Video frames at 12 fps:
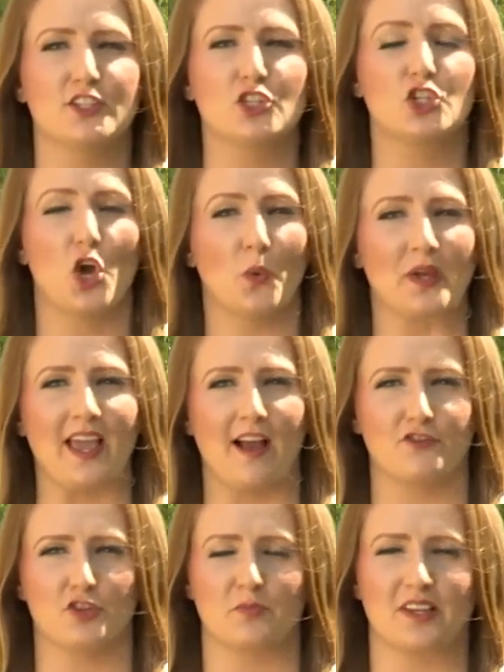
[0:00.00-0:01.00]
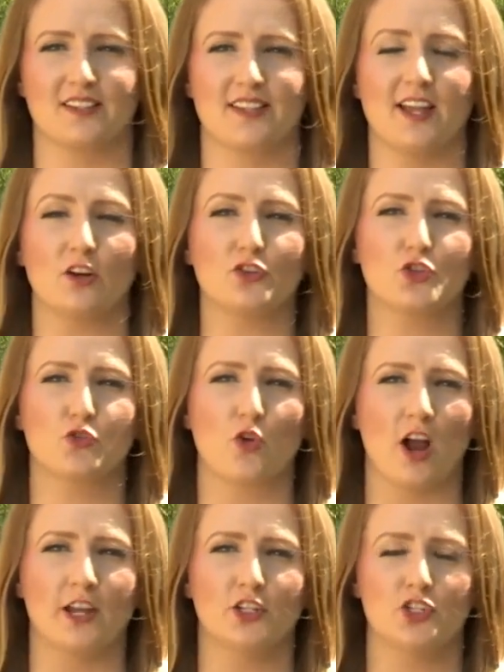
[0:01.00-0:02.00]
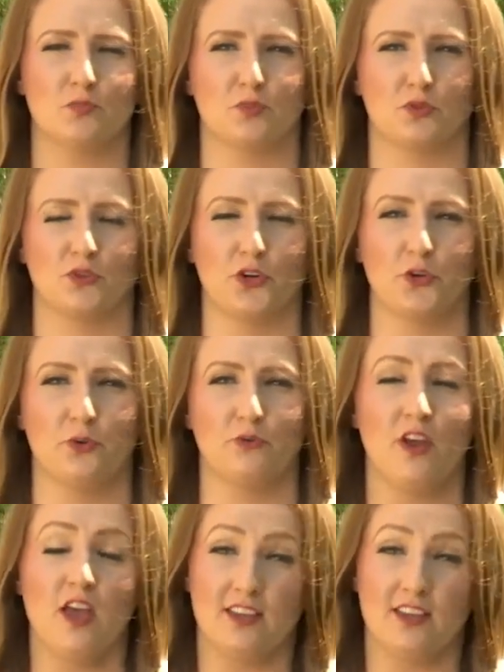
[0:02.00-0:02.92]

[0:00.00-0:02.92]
is going after because they are trying to prove,